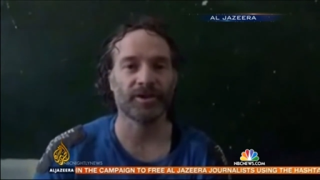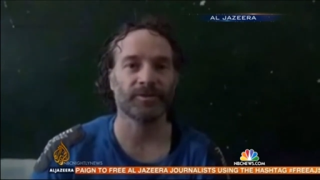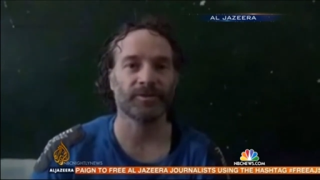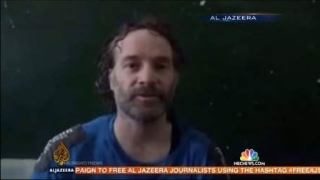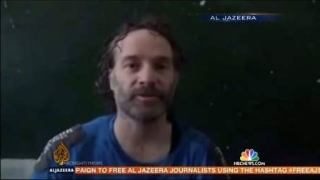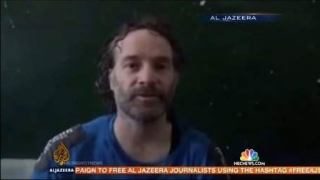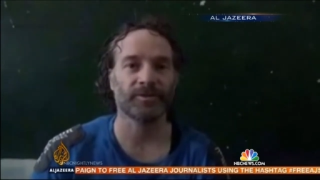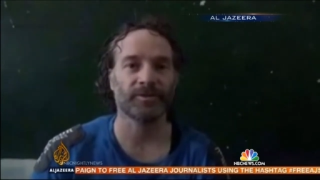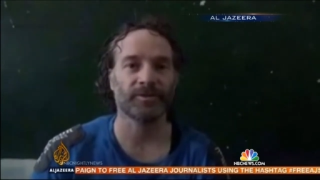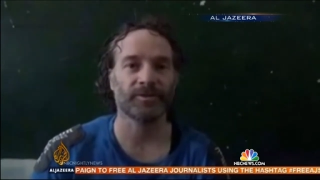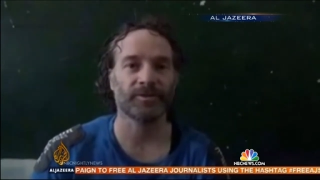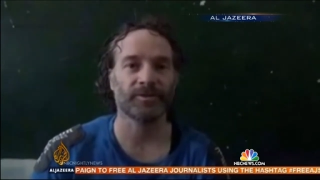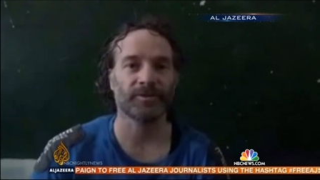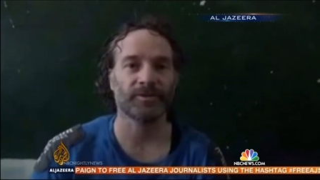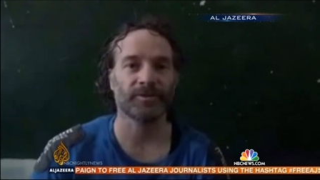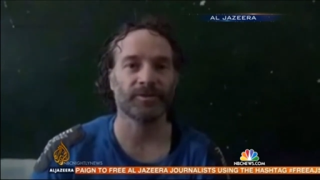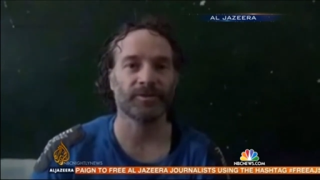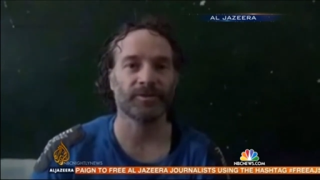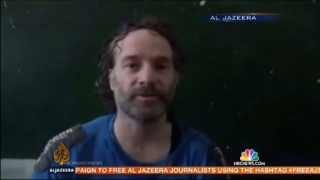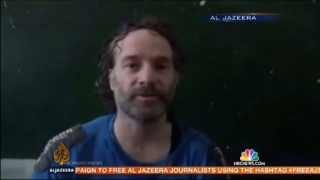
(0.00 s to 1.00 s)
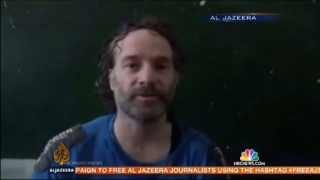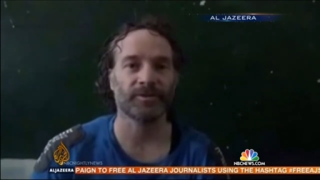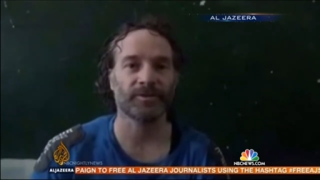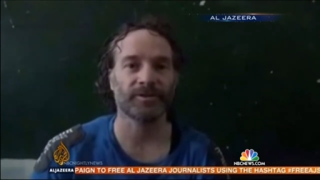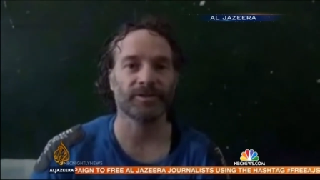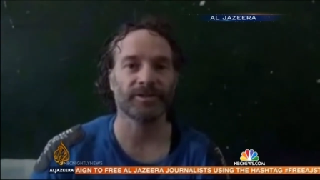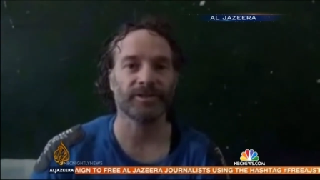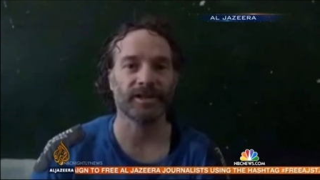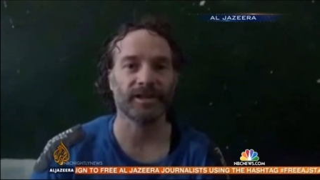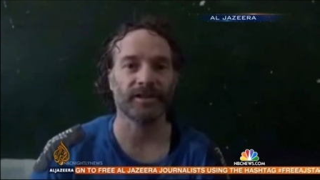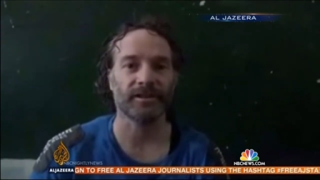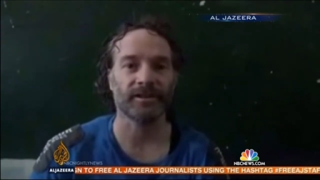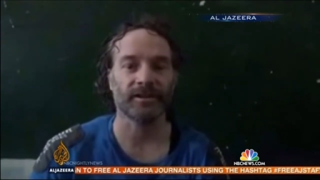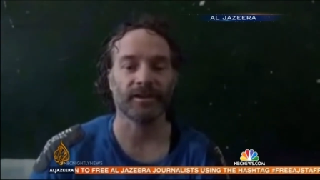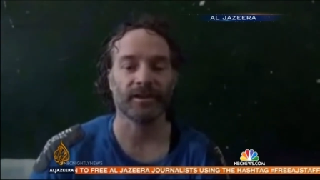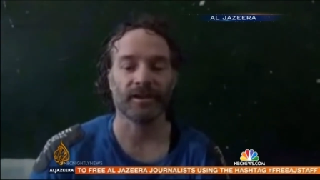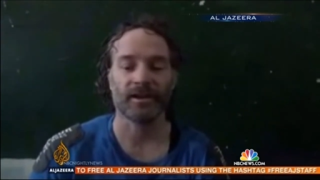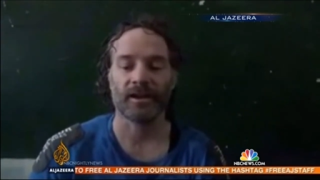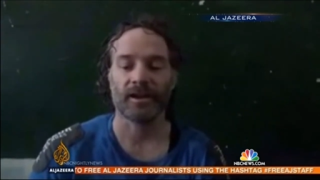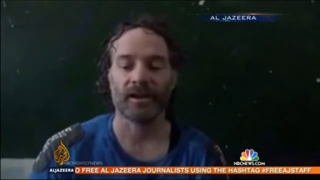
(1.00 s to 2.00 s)
forty-five-year-old American
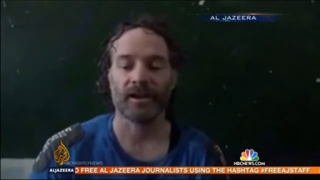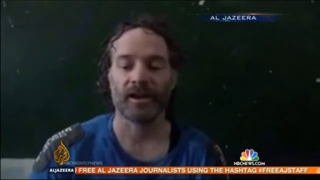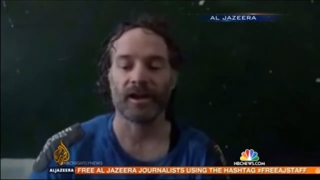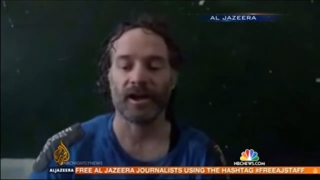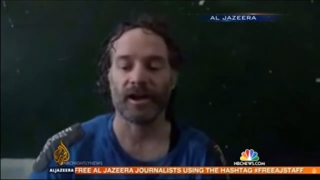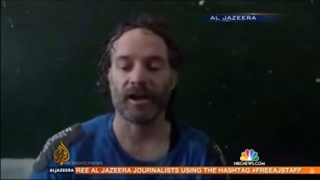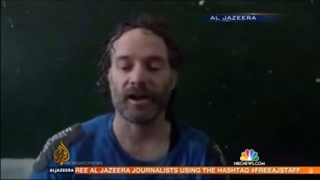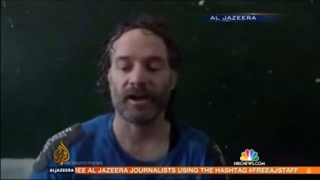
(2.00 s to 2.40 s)
Peter Theo